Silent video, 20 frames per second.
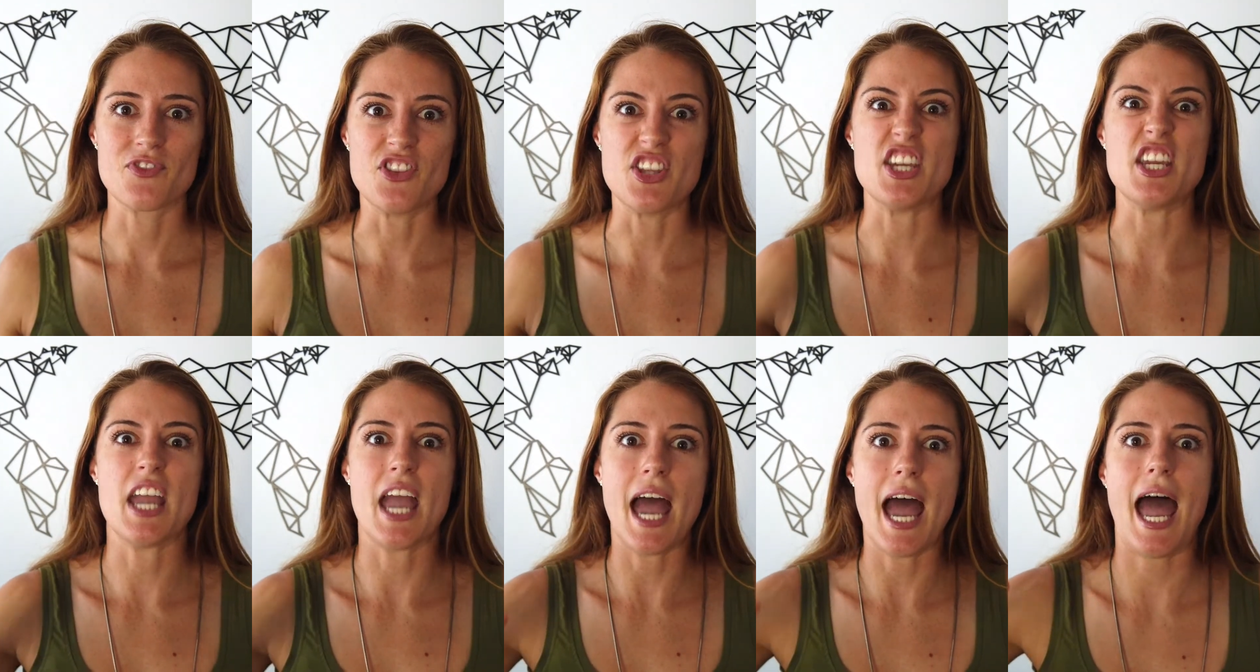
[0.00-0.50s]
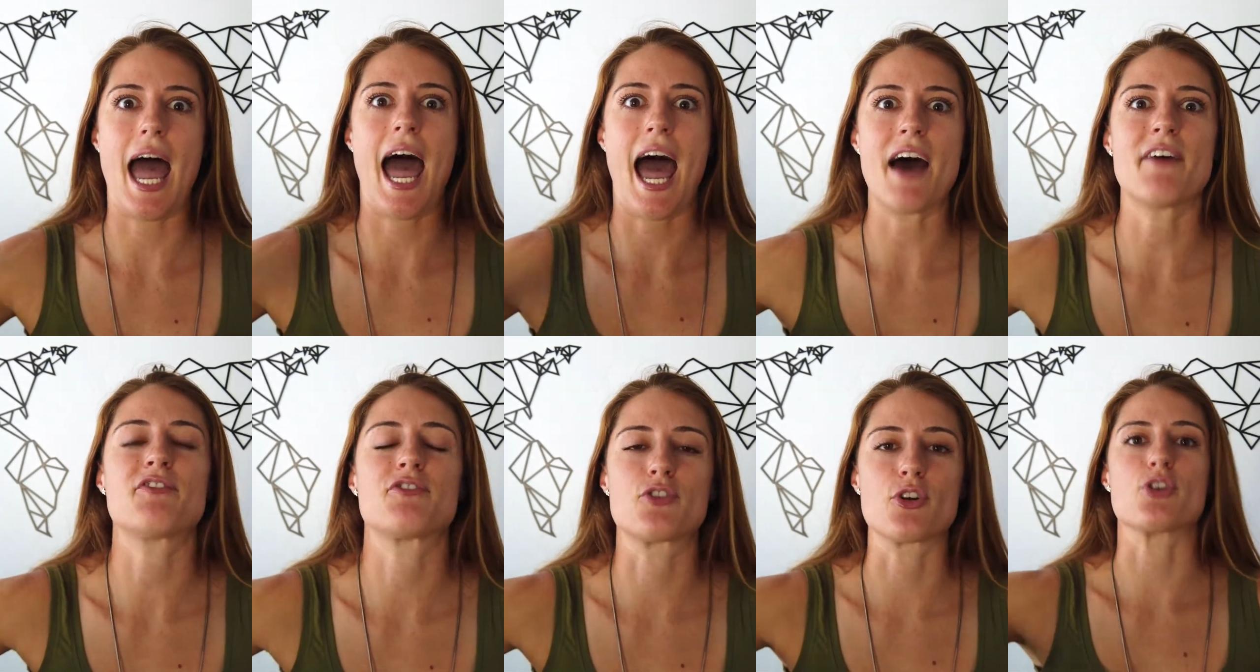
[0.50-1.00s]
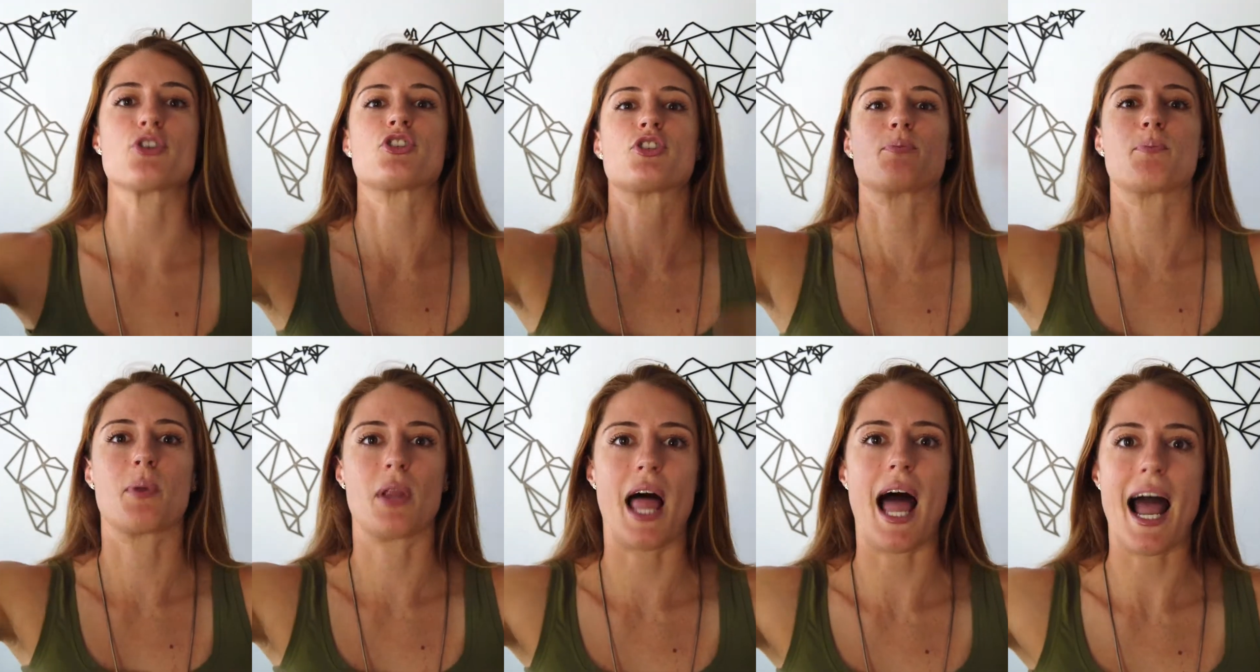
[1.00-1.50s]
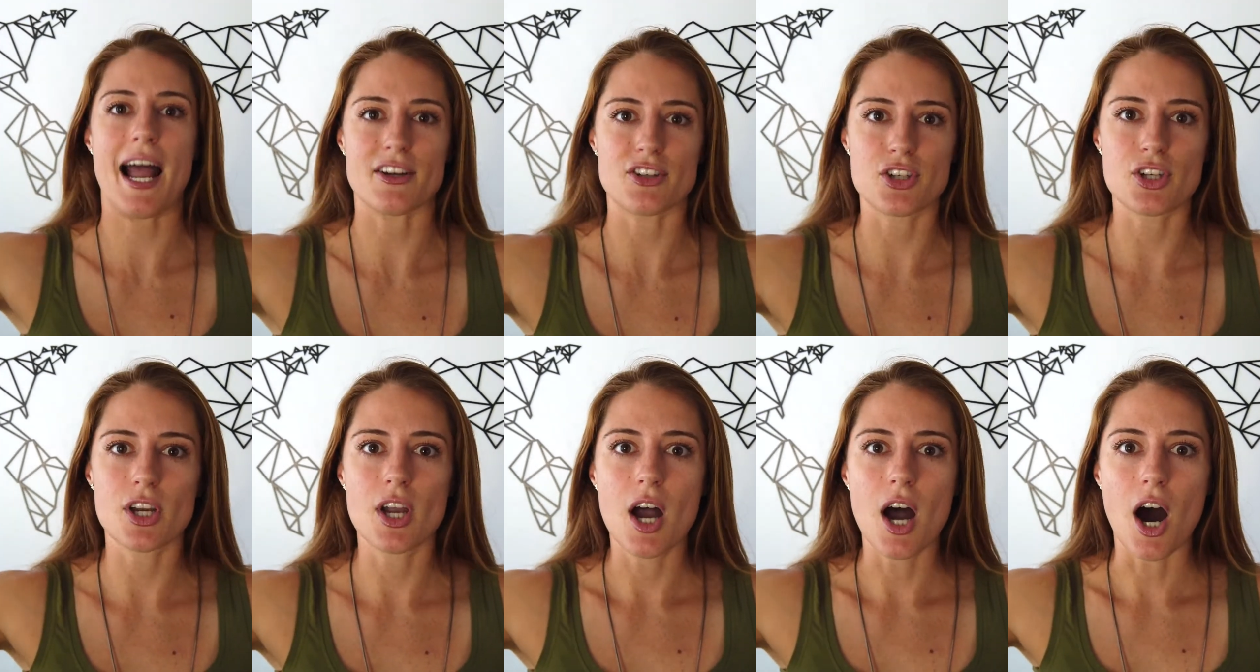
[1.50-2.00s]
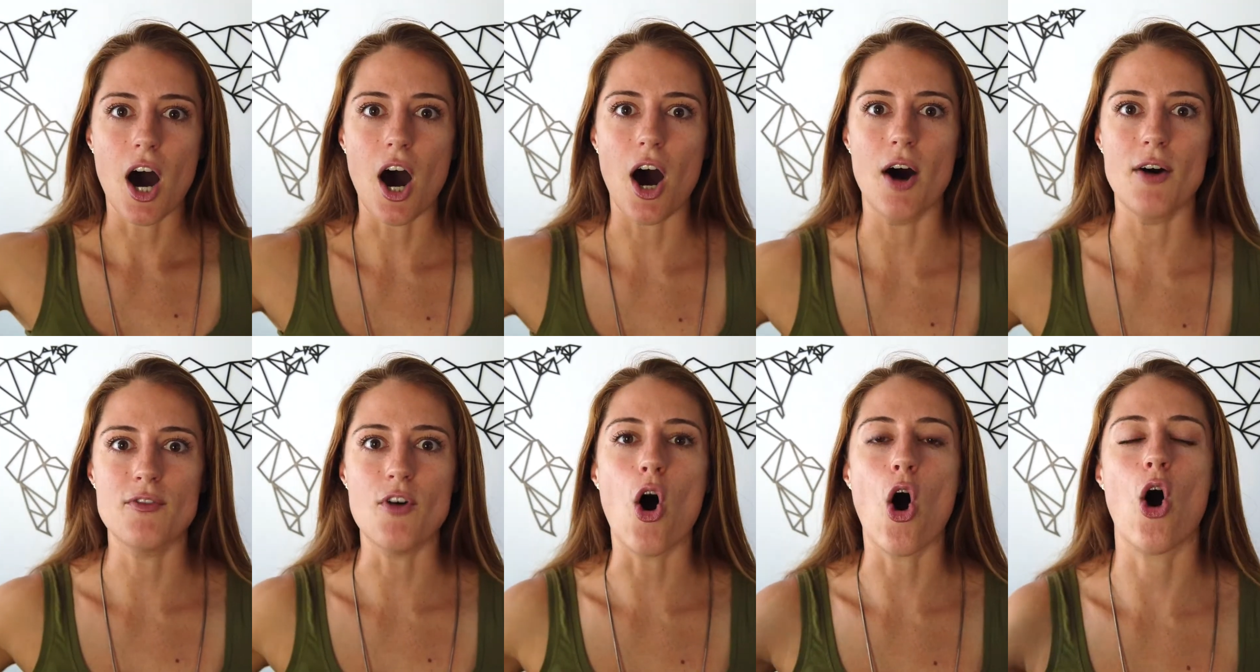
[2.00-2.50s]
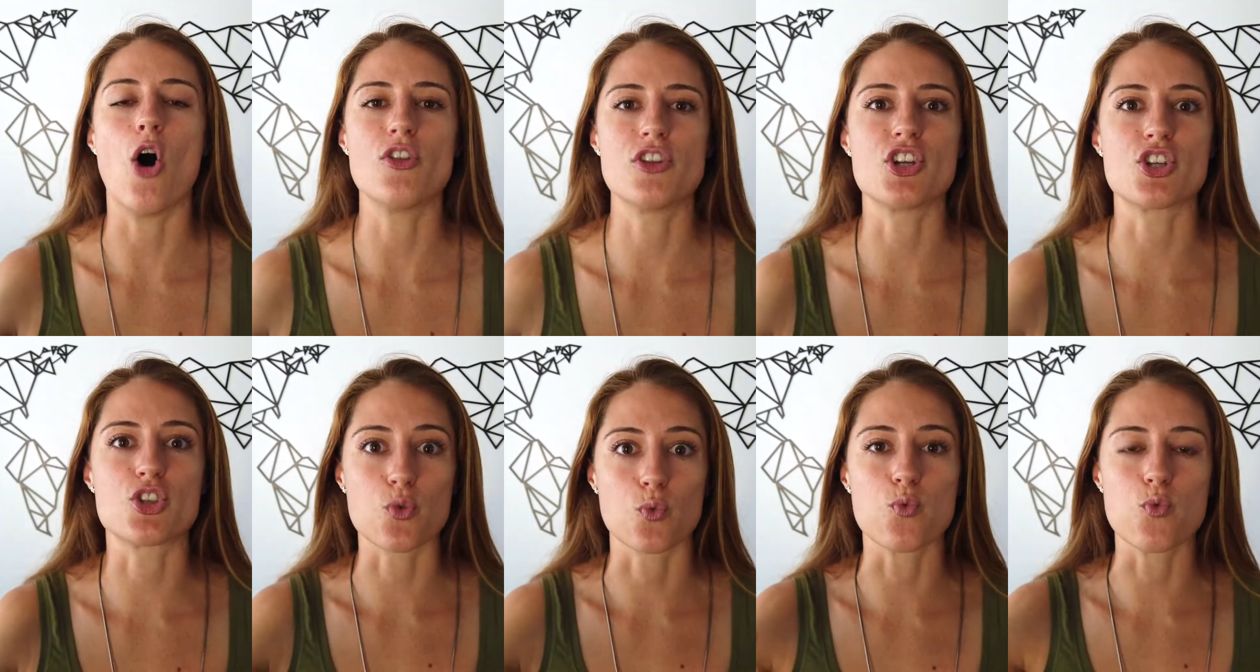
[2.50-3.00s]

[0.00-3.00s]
the after splash of all this